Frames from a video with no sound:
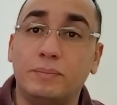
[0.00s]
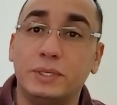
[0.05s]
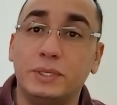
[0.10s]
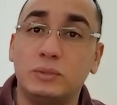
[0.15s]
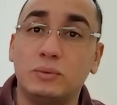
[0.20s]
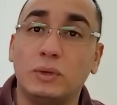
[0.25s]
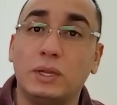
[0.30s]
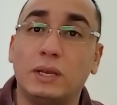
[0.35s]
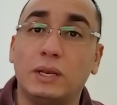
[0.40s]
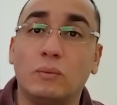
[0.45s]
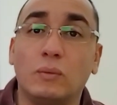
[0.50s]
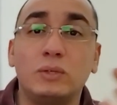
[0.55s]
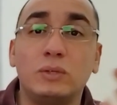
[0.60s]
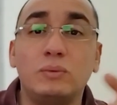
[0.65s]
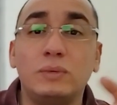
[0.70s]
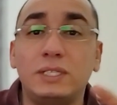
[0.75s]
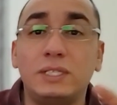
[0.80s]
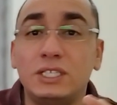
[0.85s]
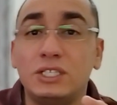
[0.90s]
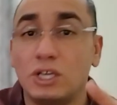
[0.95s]
between
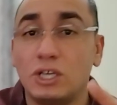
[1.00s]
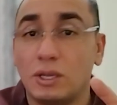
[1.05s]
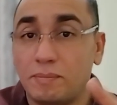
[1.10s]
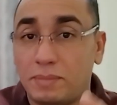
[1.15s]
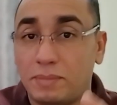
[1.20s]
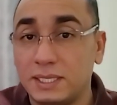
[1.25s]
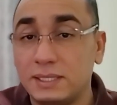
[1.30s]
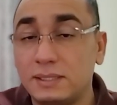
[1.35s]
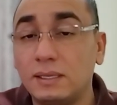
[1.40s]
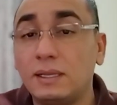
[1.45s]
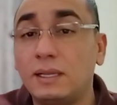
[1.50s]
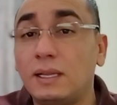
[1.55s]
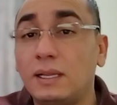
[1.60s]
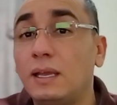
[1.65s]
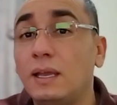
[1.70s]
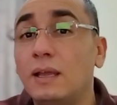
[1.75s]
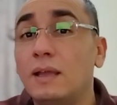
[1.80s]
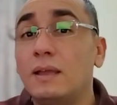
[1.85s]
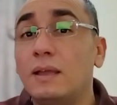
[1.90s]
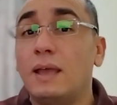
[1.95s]
what we teach
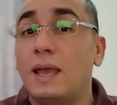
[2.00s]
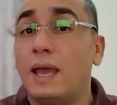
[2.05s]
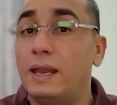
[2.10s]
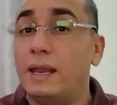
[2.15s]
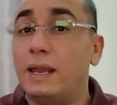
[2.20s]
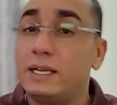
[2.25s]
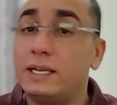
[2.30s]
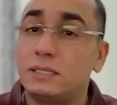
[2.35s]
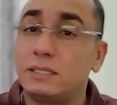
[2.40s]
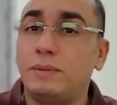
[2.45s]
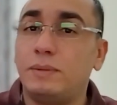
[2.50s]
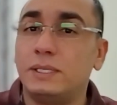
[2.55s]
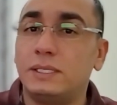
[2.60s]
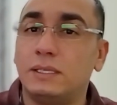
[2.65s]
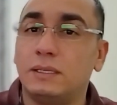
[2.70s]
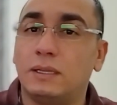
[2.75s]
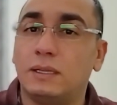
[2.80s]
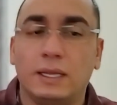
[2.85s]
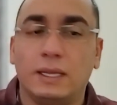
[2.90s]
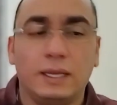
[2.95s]
implicitly and
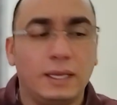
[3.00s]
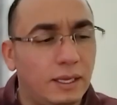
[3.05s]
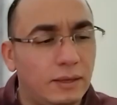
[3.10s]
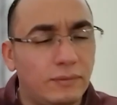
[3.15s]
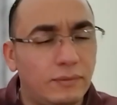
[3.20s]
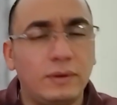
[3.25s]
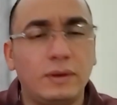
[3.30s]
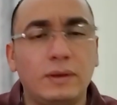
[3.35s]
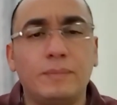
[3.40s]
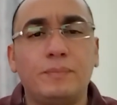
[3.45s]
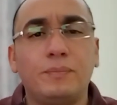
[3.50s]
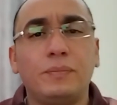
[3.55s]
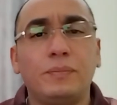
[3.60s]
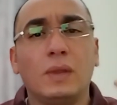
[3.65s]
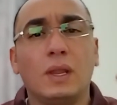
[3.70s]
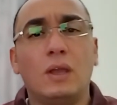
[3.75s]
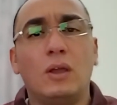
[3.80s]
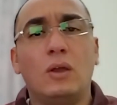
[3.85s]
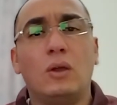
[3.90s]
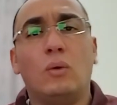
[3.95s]
explicitly. Even
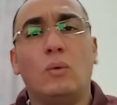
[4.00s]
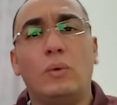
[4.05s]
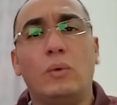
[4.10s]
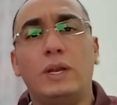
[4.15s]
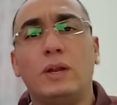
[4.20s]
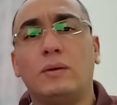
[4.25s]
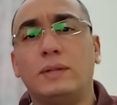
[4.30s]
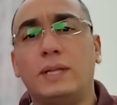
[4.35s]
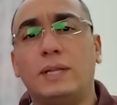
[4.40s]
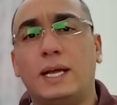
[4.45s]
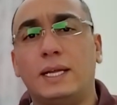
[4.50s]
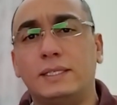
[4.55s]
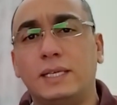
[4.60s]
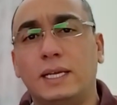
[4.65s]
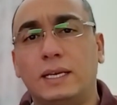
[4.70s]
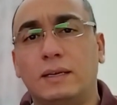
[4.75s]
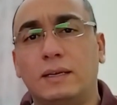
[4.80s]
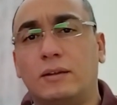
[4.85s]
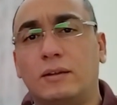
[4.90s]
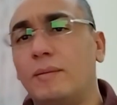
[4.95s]
we know that
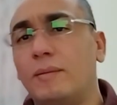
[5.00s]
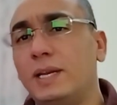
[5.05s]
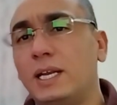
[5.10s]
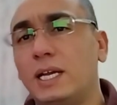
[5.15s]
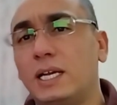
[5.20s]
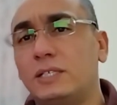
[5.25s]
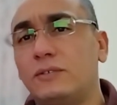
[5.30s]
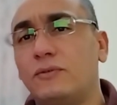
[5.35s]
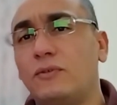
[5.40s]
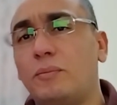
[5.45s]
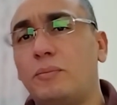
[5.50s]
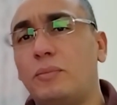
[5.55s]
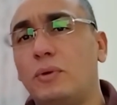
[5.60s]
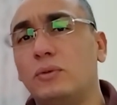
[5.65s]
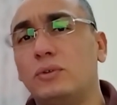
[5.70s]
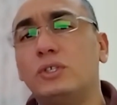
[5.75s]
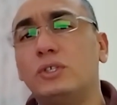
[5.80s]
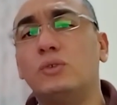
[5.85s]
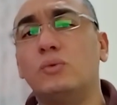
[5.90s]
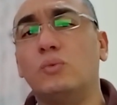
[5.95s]
in communicative
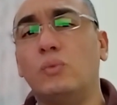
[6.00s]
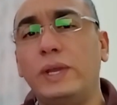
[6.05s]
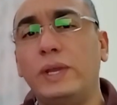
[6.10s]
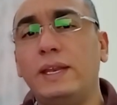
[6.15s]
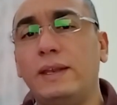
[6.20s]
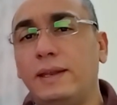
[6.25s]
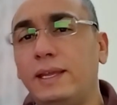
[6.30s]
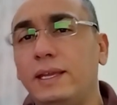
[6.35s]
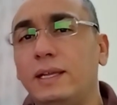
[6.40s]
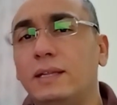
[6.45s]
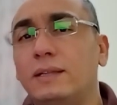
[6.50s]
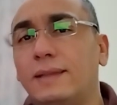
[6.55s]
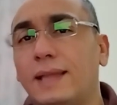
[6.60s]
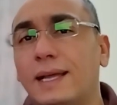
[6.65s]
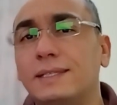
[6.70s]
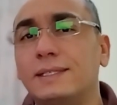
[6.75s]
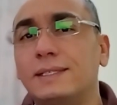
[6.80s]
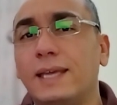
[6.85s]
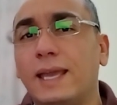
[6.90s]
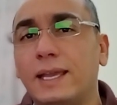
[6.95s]
approaches, we need
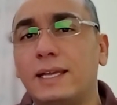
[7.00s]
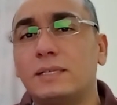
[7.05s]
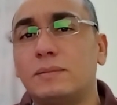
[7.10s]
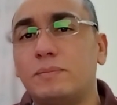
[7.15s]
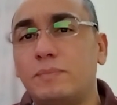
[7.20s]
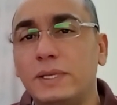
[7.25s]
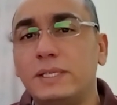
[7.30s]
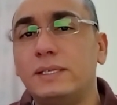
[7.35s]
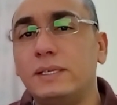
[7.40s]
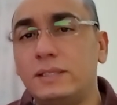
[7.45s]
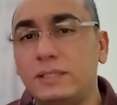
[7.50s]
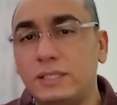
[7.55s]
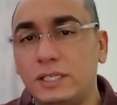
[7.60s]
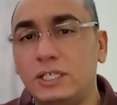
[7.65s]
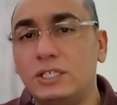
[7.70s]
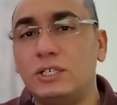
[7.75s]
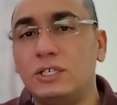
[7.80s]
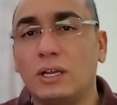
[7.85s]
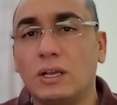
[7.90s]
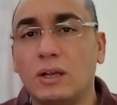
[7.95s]
that explicit
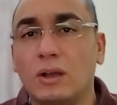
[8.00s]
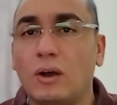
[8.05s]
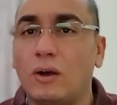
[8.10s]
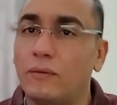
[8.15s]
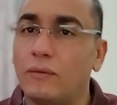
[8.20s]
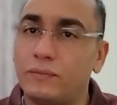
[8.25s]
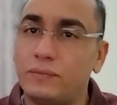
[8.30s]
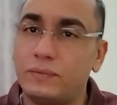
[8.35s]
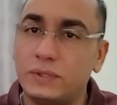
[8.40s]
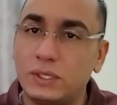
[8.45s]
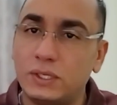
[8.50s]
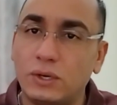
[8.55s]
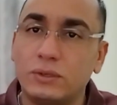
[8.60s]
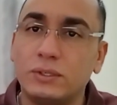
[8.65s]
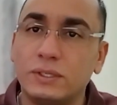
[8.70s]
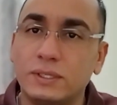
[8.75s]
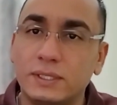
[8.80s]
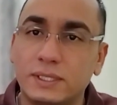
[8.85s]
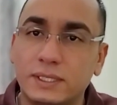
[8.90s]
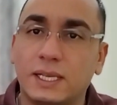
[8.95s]
teaching of
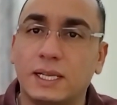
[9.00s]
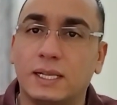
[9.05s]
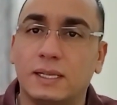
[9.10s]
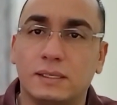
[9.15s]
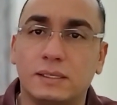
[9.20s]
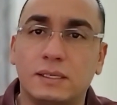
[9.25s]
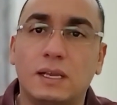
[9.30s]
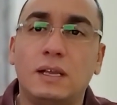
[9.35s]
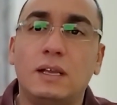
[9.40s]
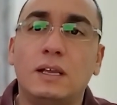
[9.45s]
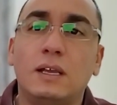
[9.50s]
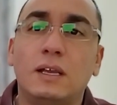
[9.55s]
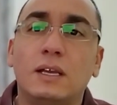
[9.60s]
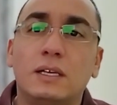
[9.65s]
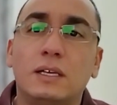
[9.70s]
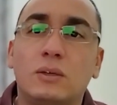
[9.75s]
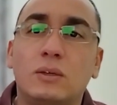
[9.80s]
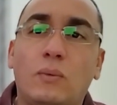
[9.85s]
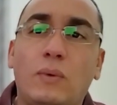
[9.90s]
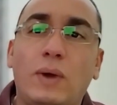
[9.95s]
certain skills.
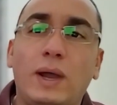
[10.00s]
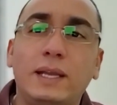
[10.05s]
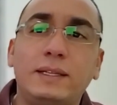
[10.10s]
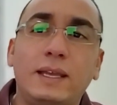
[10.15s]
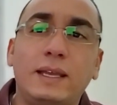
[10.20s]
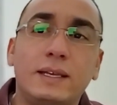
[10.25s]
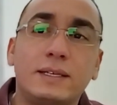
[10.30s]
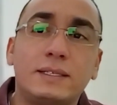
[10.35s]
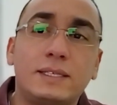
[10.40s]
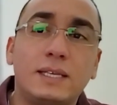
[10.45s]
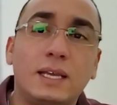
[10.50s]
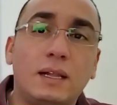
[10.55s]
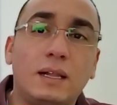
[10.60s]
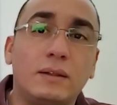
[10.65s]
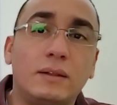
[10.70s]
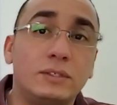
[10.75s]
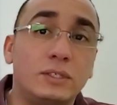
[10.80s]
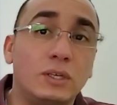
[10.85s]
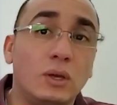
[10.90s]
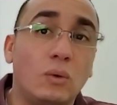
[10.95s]
So why they
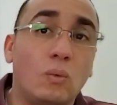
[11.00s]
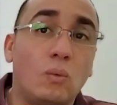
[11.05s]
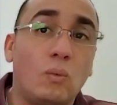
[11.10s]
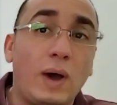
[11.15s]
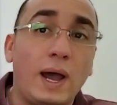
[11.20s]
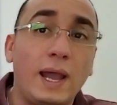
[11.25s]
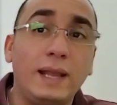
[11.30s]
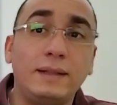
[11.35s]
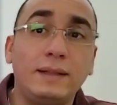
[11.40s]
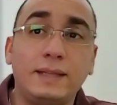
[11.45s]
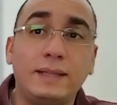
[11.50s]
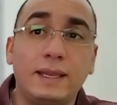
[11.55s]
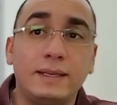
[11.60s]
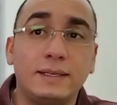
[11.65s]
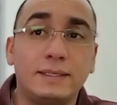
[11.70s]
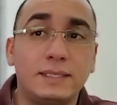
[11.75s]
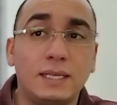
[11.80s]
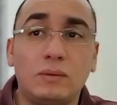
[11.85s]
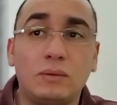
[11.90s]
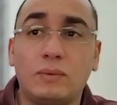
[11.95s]
excel? So while they
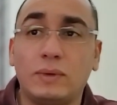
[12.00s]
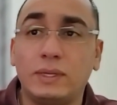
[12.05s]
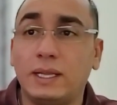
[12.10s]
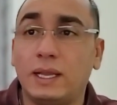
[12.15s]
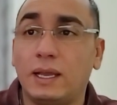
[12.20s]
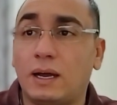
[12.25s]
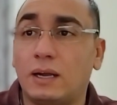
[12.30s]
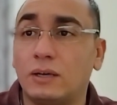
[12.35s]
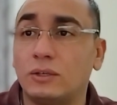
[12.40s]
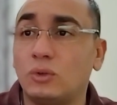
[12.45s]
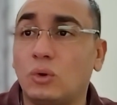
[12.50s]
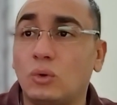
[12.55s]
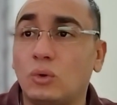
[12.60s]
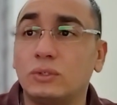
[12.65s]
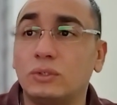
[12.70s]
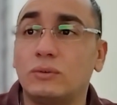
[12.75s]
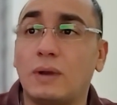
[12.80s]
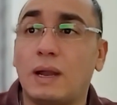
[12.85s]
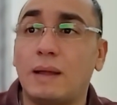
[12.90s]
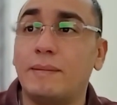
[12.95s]
excel when they are
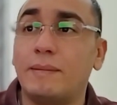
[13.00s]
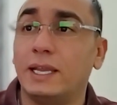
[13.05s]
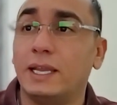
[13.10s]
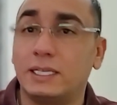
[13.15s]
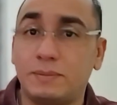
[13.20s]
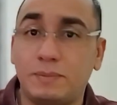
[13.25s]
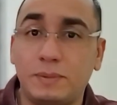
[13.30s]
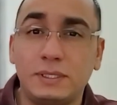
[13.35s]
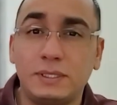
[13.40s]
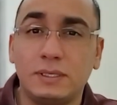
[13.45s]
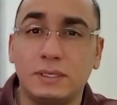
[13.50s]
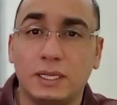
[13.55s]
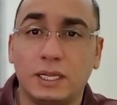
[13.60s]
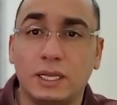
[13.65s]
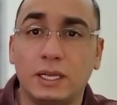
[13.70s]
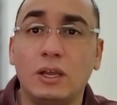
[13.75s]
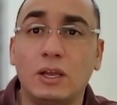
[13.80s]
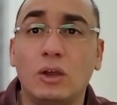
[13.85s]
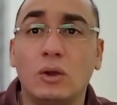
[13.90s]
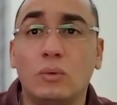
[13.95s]
taught grammar
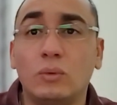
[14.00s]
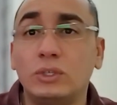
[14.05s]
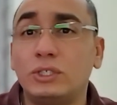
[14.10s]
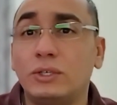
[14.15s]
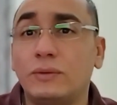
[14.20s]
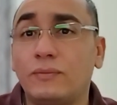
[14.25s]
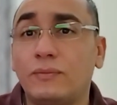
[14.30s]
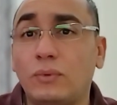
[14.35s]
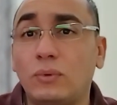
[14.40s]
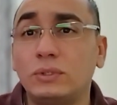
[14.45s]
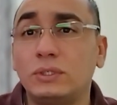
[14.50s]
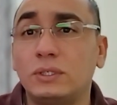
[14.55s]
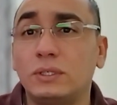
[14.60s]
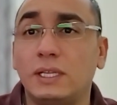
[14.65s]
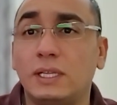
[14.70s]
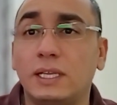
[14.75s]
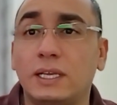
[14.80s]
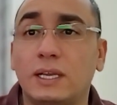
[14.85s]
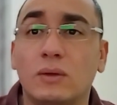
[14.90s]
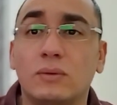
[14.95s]
explicitly, which
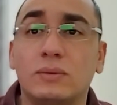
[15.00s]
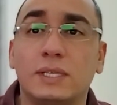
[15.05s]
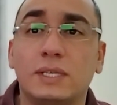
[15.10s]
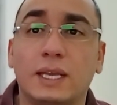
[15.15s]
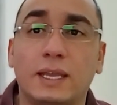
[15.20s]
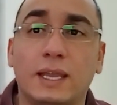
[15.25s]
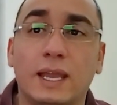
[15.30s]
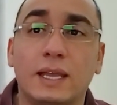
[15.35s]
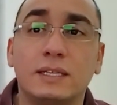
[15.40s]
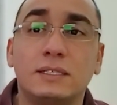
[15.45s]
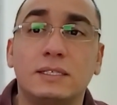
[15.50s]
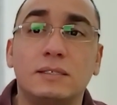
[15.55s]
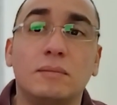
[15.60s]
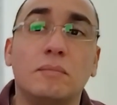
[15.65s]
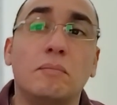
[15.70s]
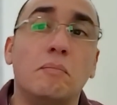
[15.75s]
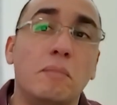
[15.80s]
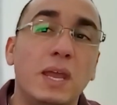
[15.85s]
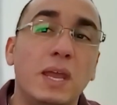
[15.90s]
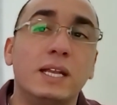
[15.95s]
unfortunately goes
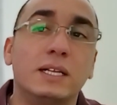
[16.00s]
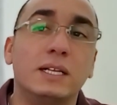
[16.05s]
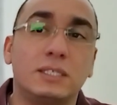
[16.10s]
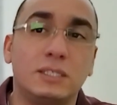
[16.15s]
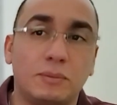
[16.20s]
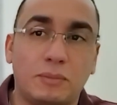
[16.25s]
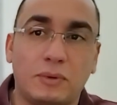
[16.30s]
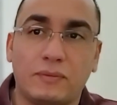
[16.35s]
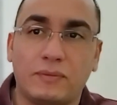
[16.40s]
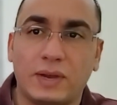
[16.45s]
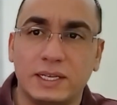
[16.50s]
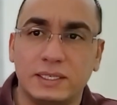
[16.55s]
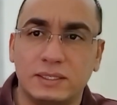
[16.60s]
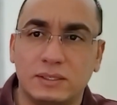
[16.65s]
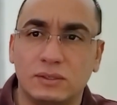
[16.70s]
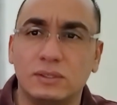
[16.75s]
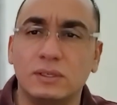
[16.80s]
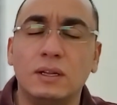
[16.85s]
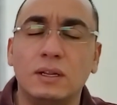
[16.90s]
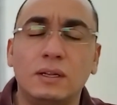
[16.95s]
against many
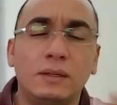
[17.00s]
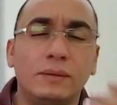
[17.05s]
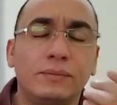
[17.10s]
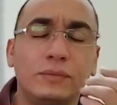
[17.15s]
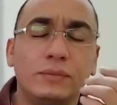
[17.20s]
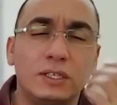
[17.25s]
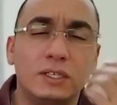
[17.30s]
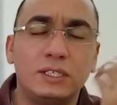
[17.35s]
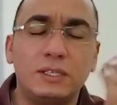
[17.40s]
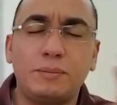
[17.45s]
supervisors. The